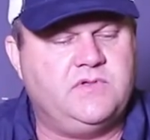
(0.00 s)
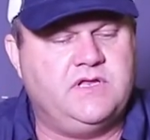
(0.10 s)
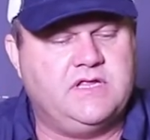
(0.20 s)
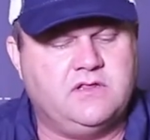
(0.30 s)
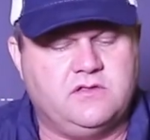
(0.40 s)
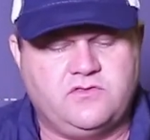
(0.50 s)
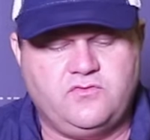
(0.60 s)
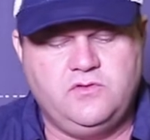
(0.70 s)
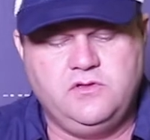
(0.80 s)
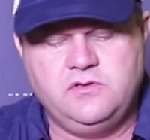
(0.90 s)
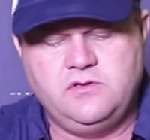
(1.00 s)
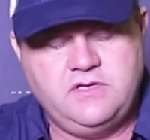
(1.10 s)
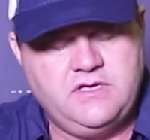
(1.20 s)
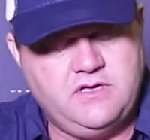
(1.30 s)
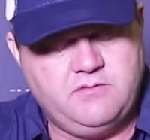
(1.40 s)
little tool,
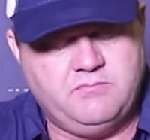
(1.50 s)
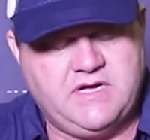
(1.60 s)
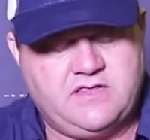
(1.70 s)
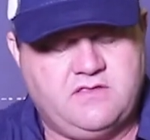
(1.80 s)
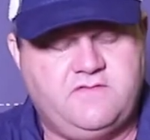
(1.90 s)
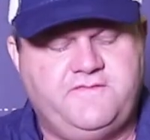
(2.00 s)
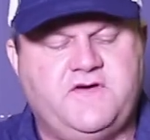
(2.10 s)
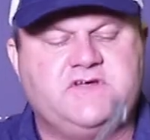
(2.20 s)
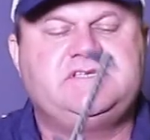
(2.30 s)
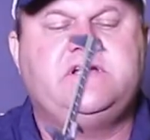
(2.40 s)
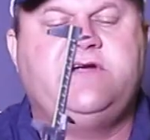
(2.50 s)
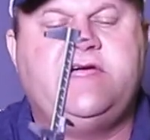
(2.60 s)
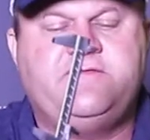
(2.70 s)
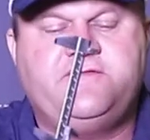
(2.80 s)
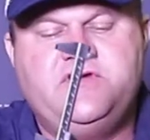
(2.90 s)
but Foster
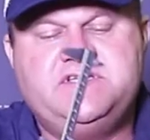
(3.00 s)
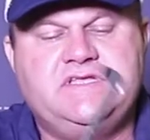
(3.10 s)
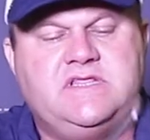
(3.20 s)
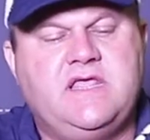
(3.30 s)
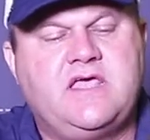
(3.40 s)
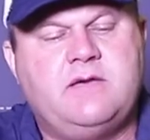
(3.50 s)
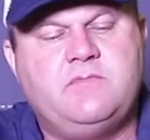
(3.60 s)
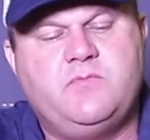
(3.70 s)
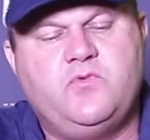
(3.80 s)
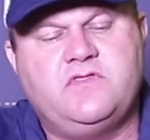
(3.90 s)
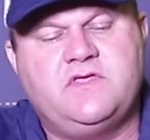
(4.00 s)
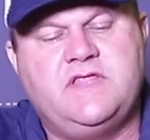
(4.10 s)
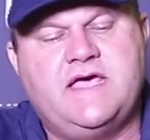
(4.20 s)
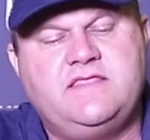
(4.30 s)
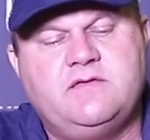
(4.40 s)
have recently come up with a
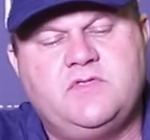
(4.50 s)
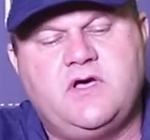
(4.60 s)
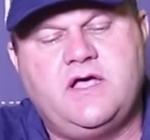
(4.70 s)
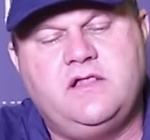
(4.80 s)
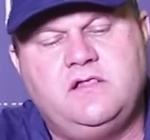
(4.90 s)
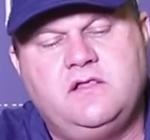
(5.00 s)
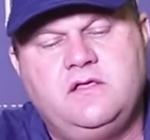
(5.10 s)
datum dial